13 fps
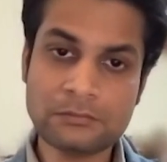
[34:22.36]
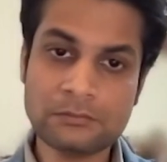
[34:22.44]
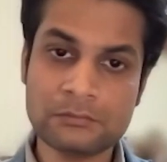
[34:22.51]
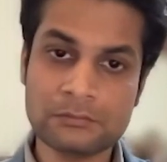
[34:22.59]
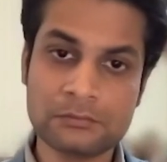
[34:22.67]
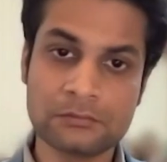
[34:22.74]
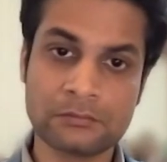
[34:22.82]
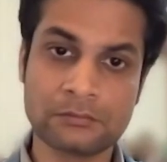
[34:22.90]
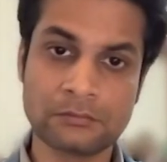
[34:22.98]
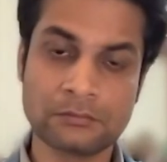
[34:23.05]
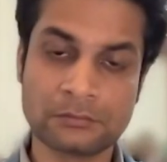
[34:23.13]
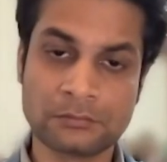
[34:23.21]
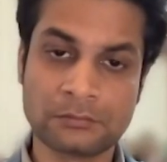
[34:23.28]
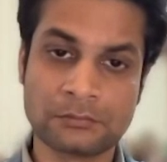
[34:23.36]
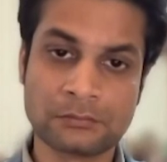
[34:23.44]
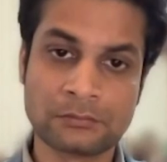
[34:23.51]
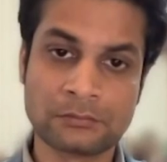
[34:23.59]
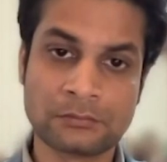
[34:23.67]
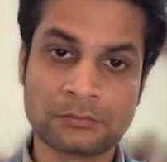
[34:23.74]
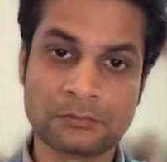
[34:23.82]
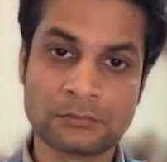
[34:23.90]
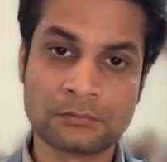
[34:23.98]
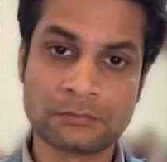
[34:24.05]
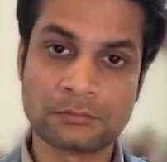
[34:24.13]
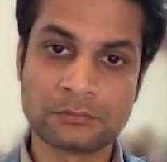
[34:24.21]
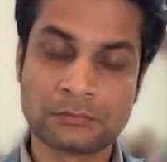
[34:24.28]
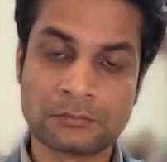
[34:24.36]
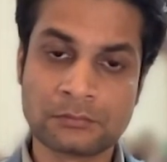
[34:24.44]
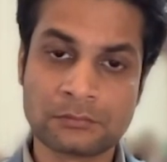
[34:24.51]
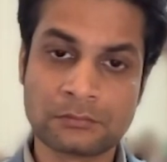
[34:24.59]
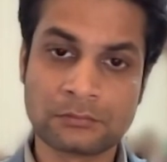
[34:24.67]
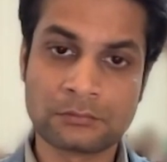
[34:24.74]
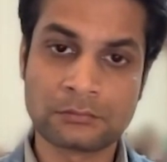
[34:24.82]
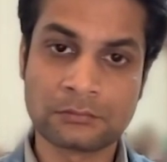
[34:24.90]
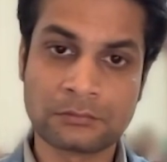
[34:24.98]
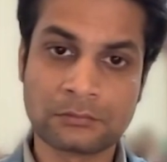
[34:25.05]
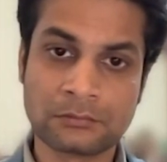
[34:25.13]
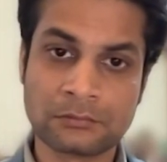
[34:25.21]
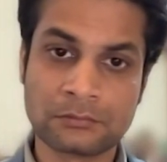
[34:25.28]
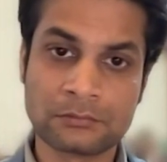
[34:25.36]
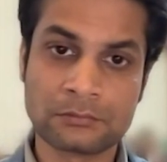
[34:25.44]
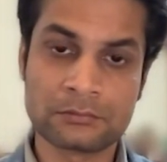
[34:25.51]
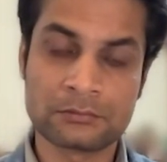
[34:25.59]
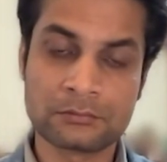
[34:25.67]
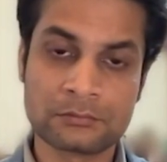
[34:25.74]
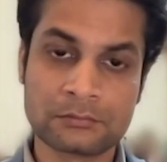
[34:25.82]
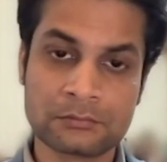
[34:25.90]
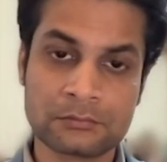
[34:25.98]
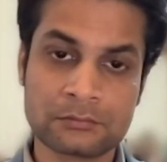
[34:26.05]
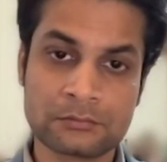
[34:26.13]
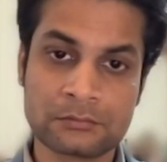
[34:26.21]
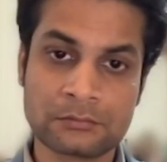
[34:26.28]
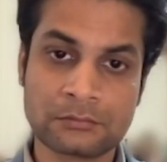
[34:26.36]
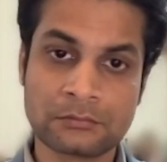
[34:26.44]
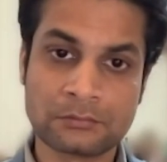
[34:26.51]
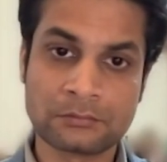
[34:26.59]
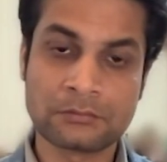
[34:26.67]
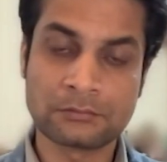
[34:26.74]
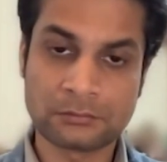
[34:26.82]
(silent)